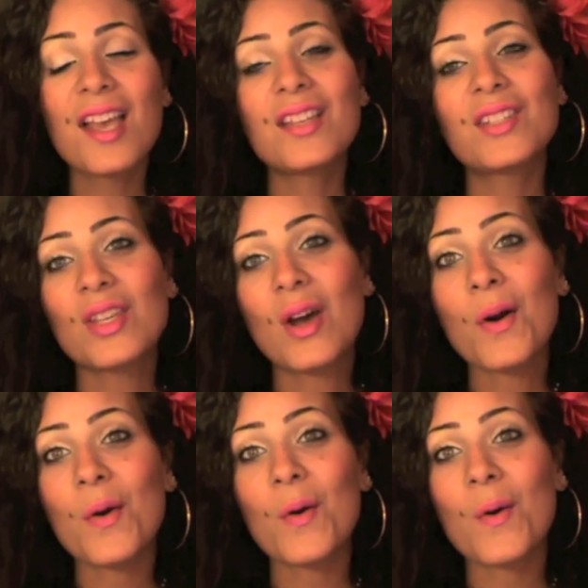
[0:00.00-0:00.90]

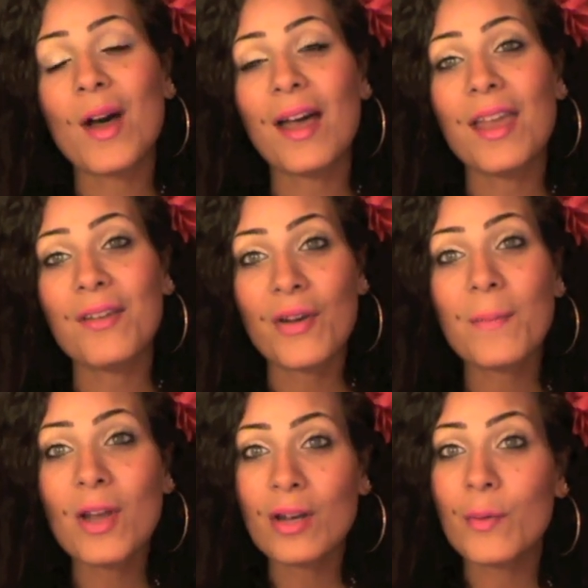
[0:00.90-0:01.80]
So if
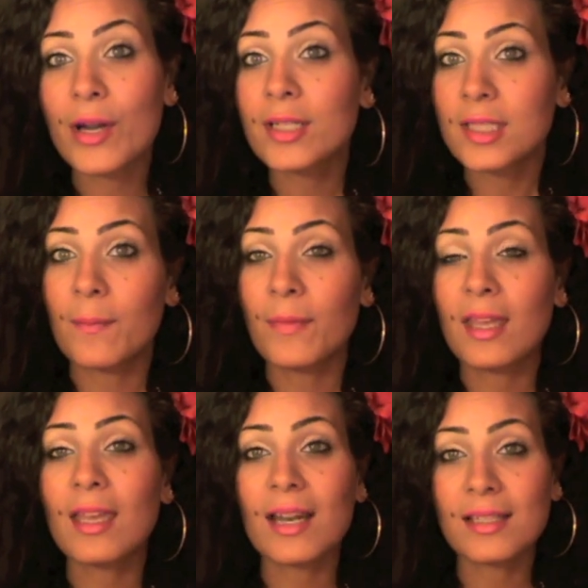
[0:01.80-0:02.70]
I'm gonna wear
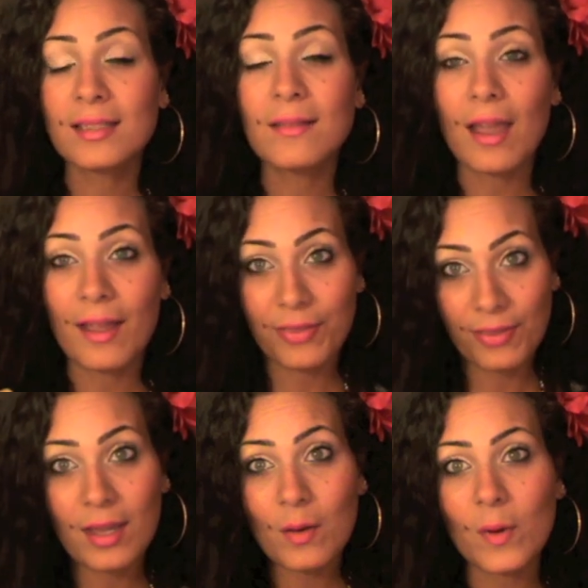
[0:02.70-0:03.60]
something and I, I
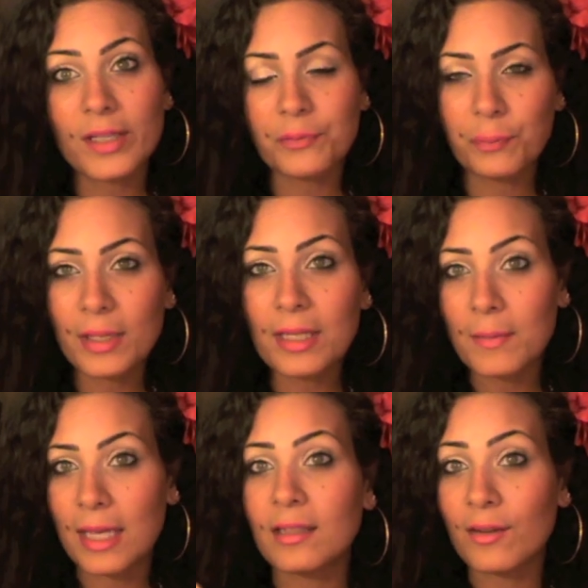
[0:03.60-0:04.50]
think what's really
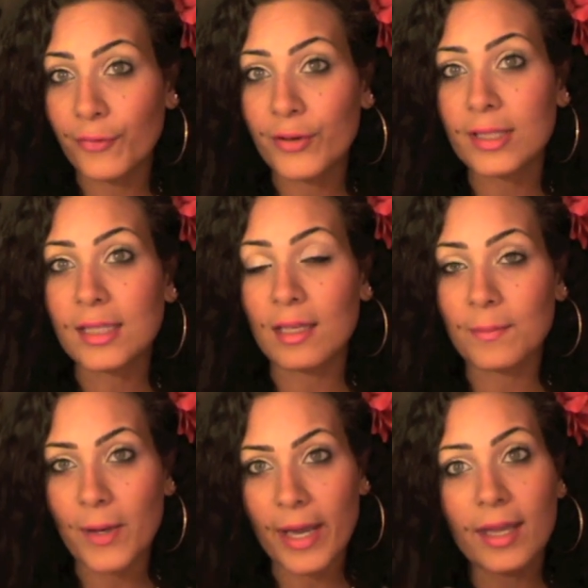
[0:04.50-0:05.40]
make difference
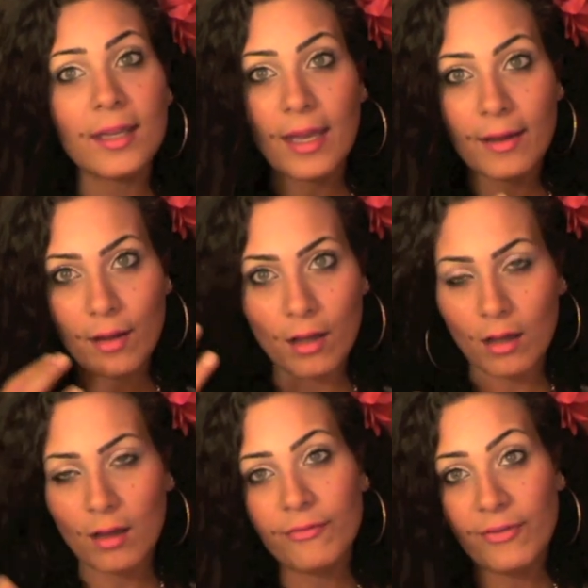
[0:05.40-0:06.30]
in my
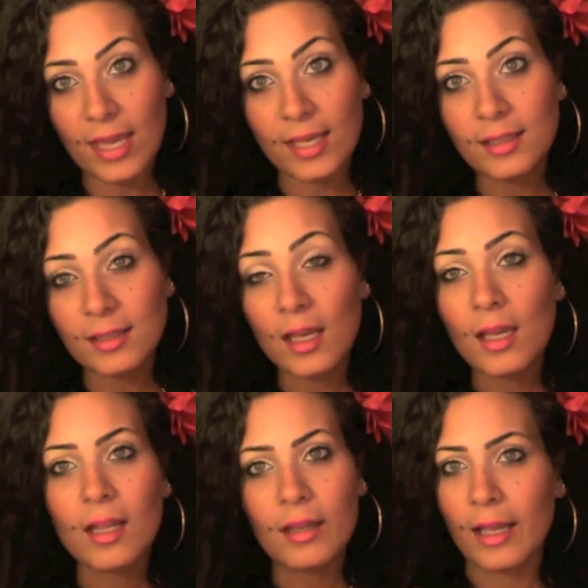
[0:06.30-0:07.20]
uh, face,
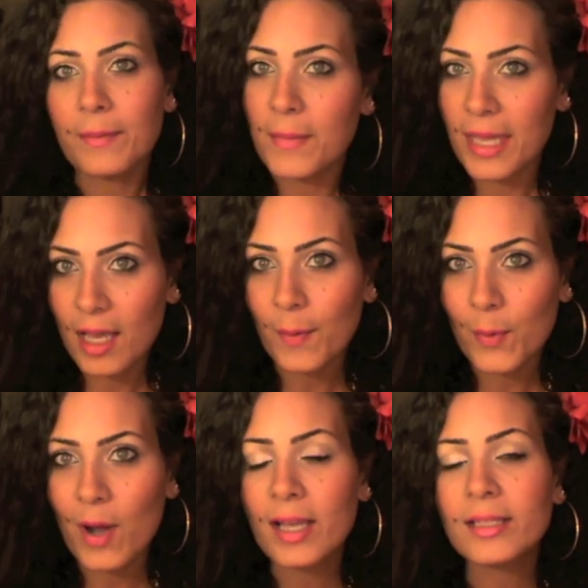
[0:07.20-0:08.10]
like
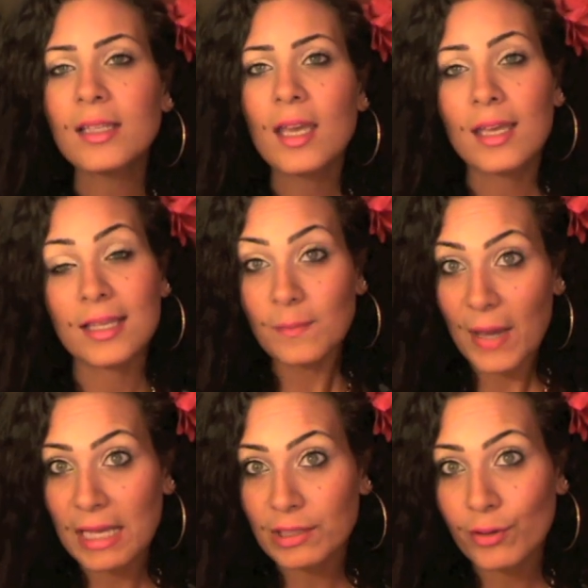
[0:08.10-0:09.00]
makeup wise, is
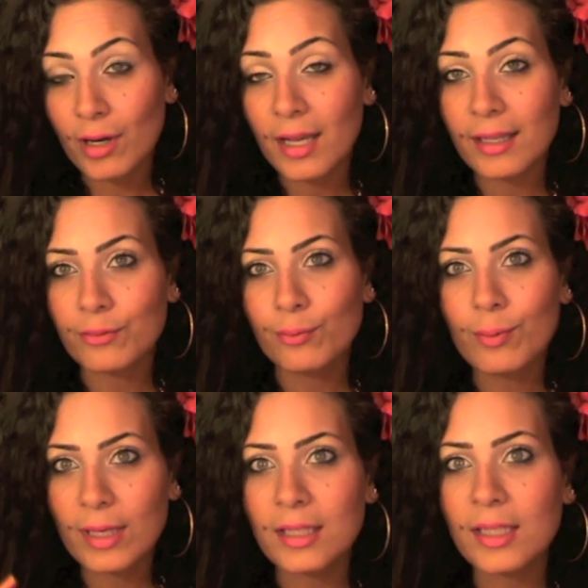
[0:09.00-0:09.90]
mascara. It
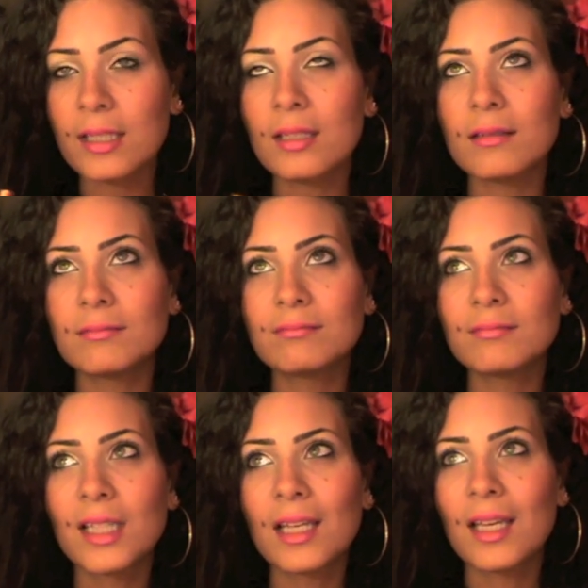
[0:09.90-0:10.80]
really
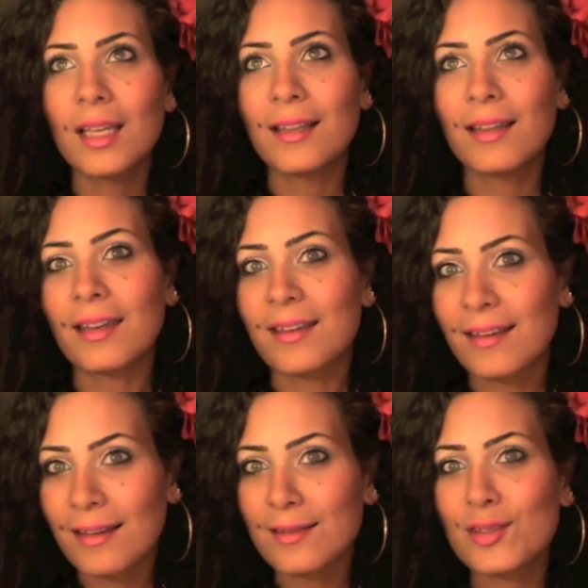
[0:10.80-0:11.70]
like
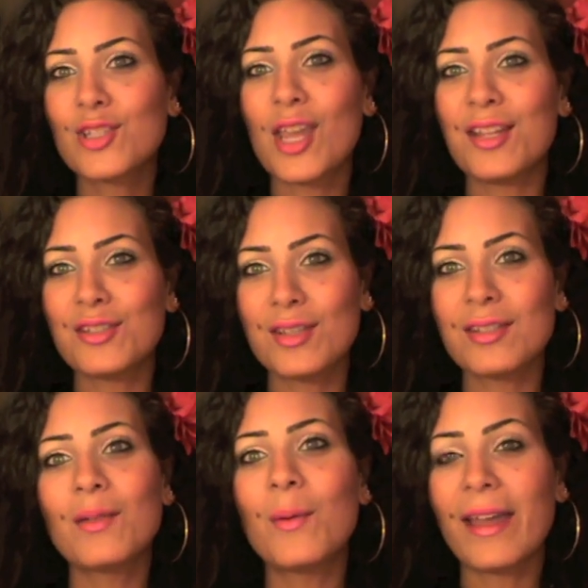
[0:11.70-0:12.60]

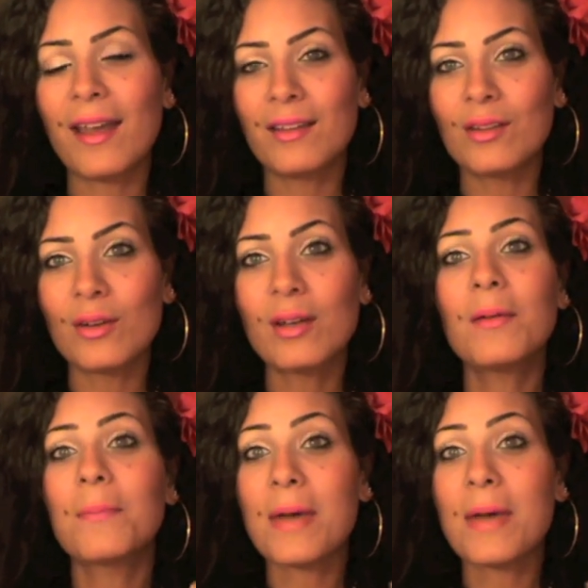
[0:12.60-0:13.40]
changes the way I look.